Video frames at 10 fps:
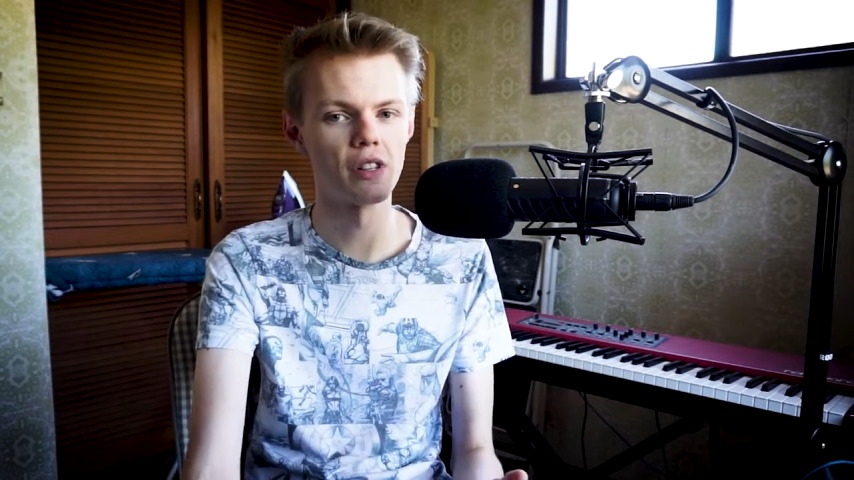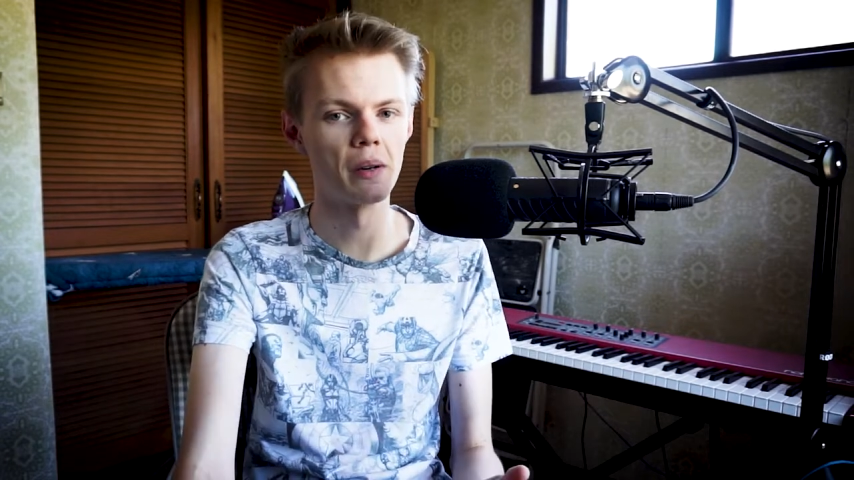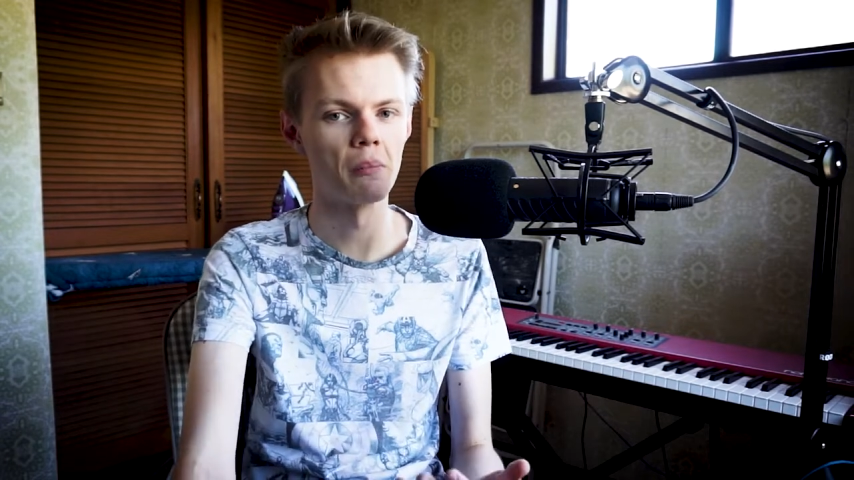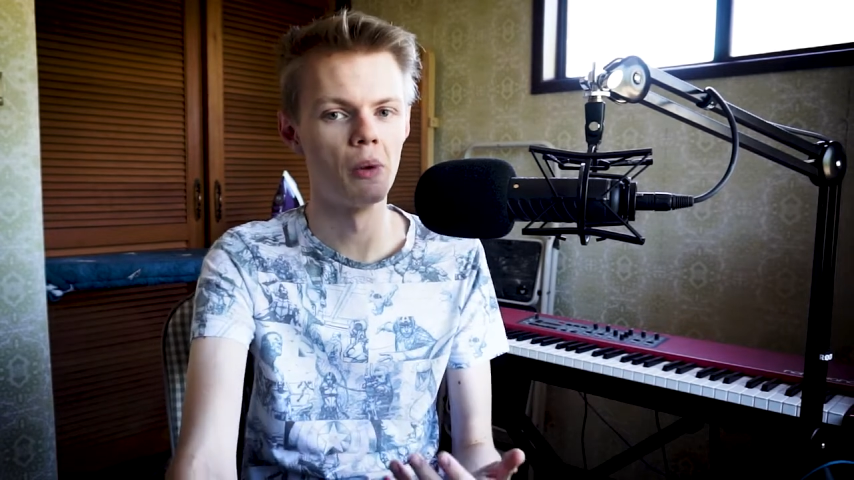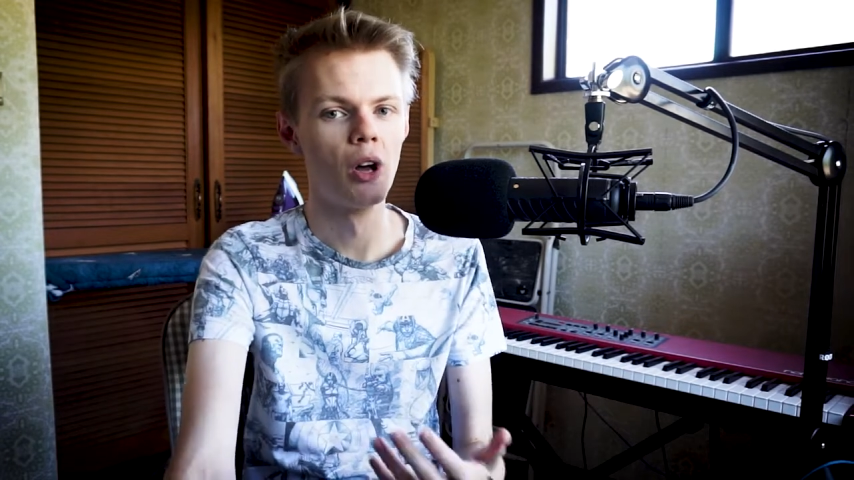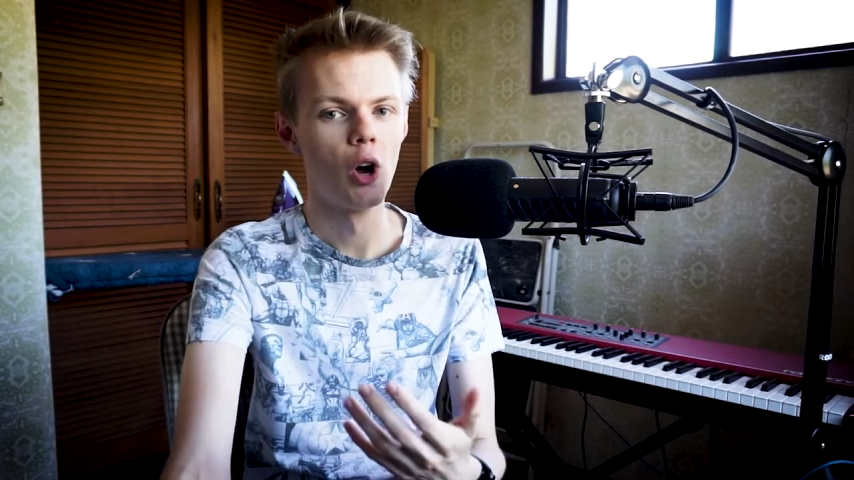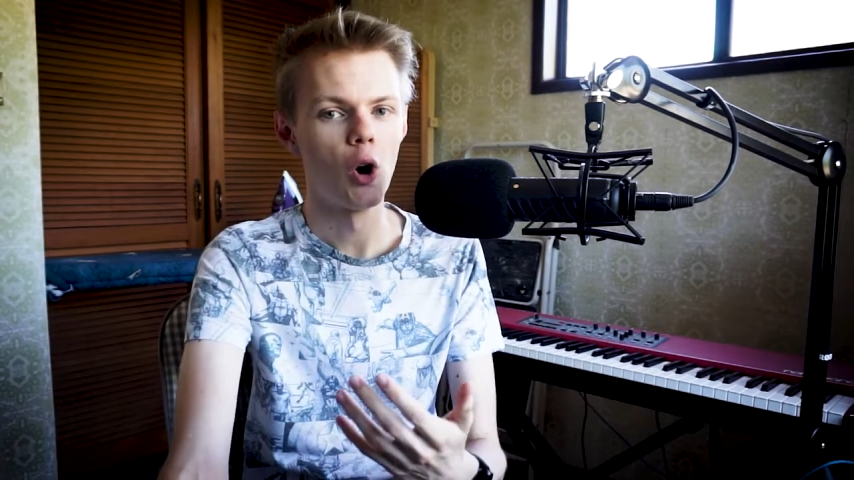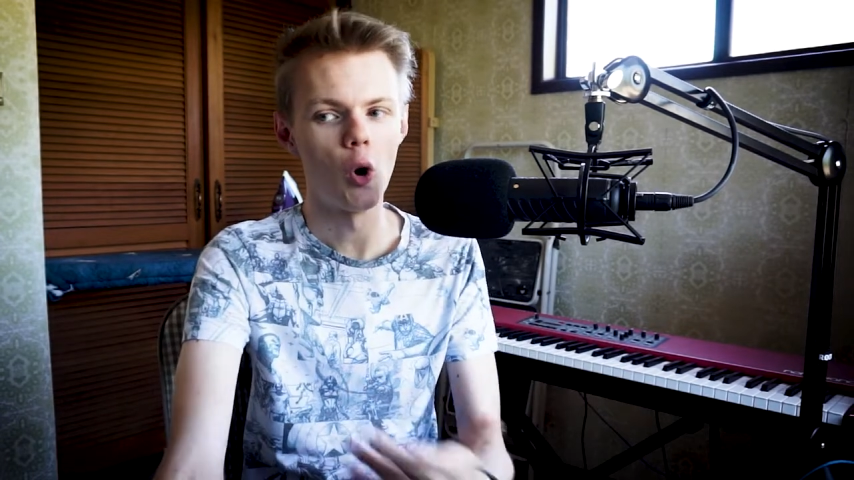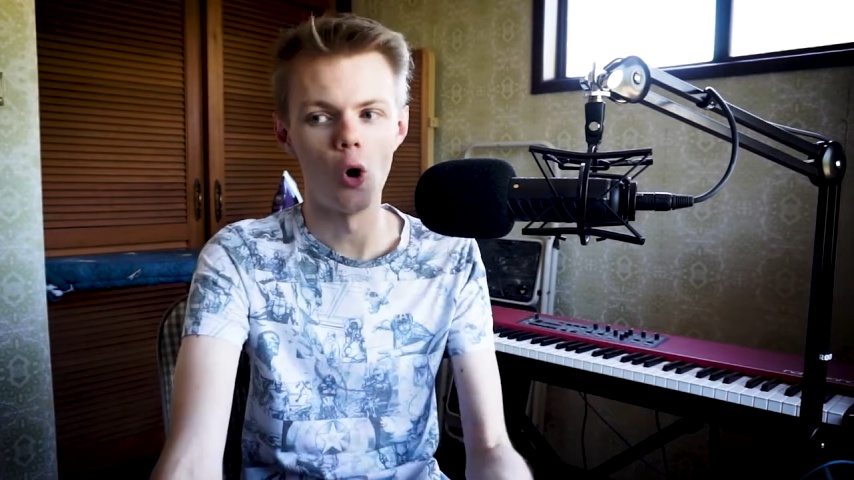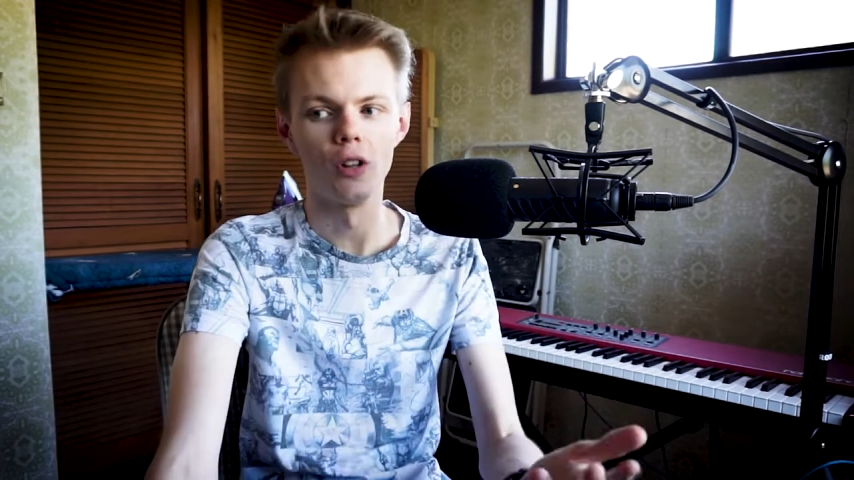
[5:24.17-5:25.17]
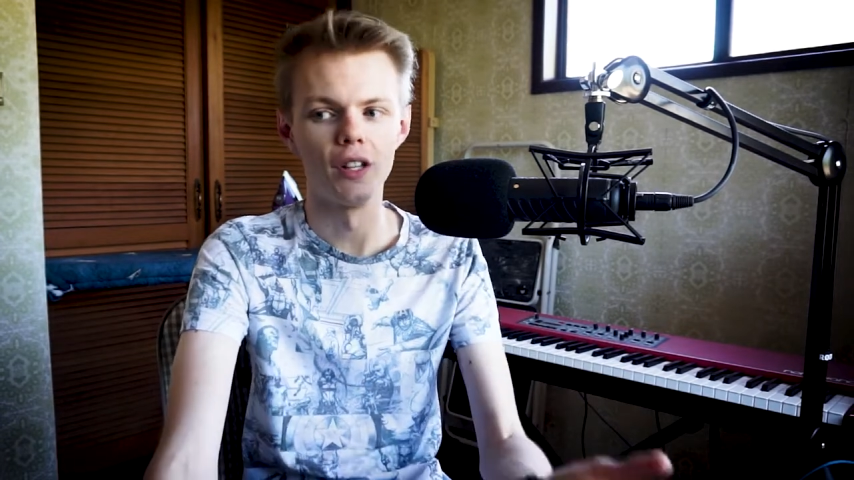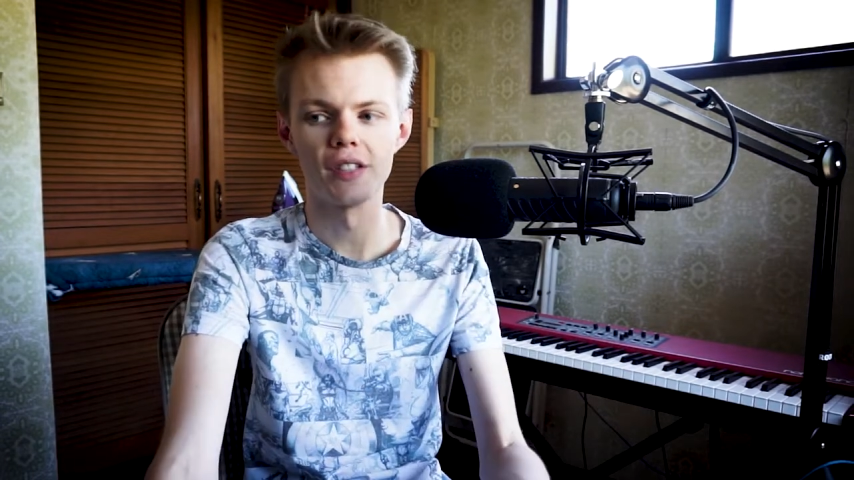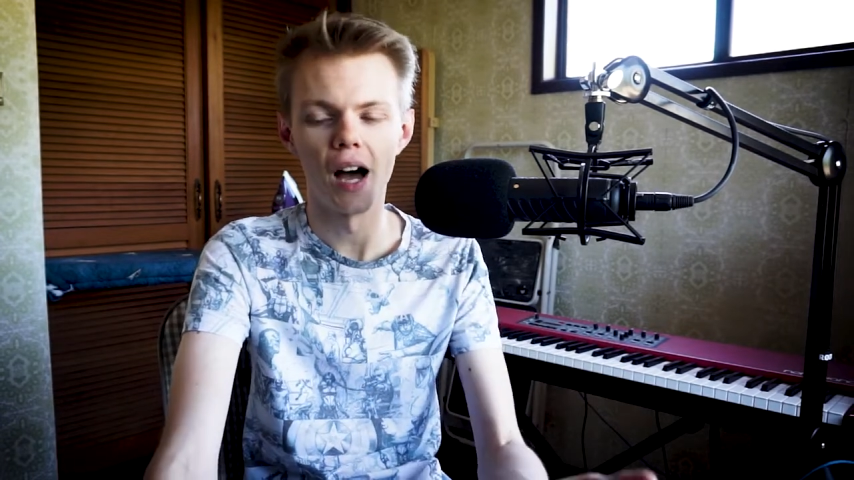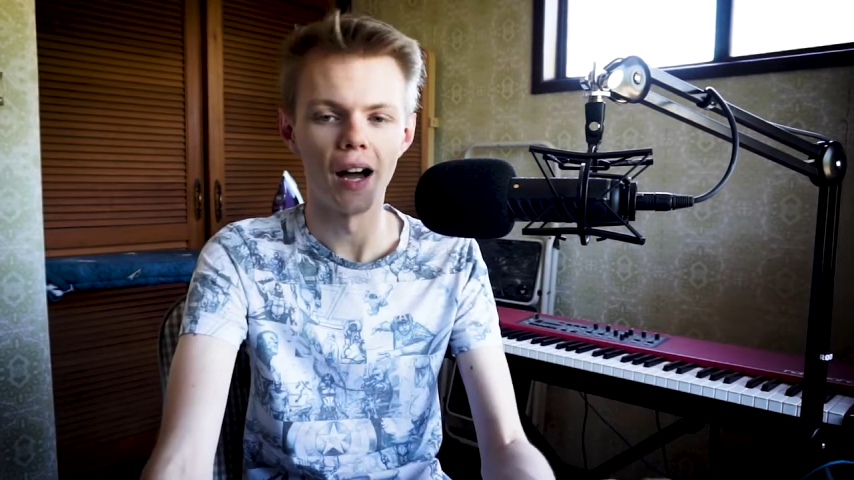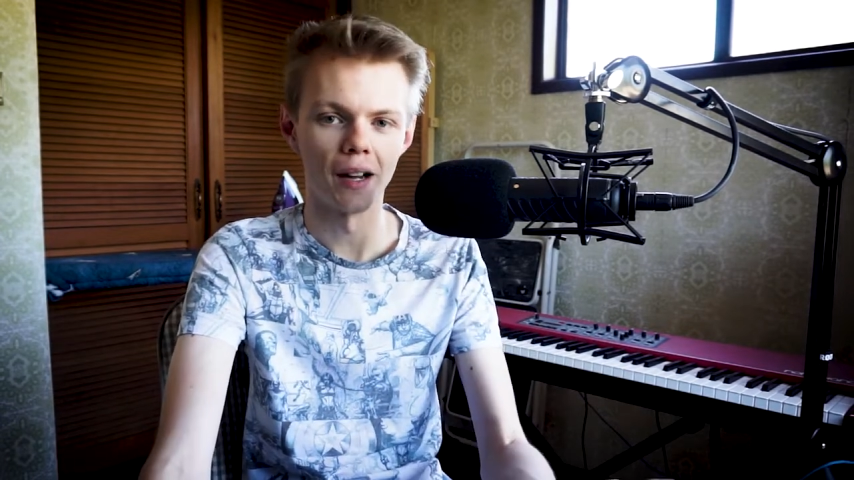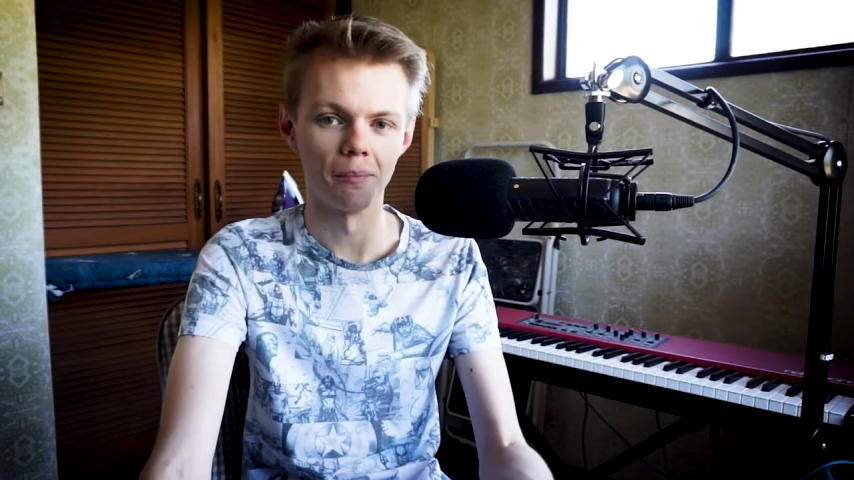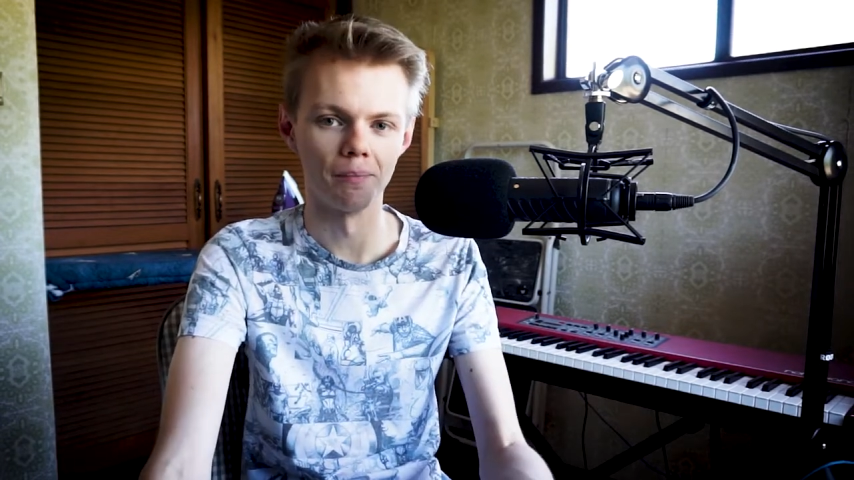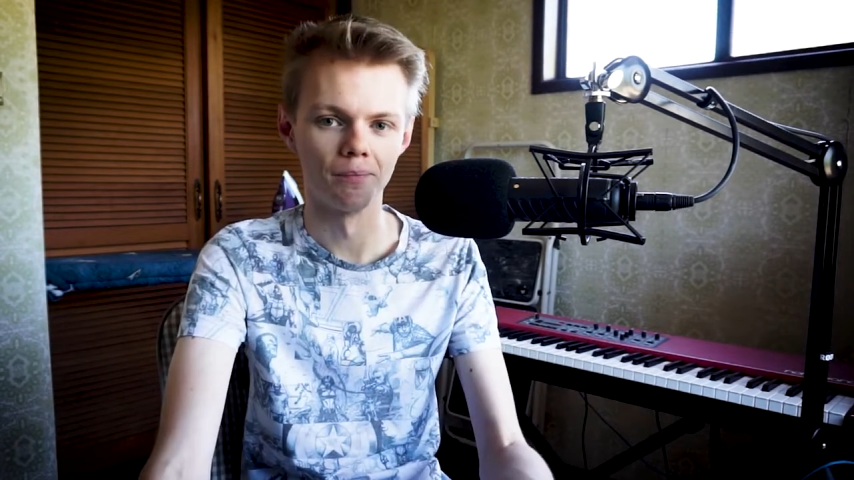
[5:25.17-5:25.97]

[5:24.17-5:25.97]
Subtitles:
them all the time.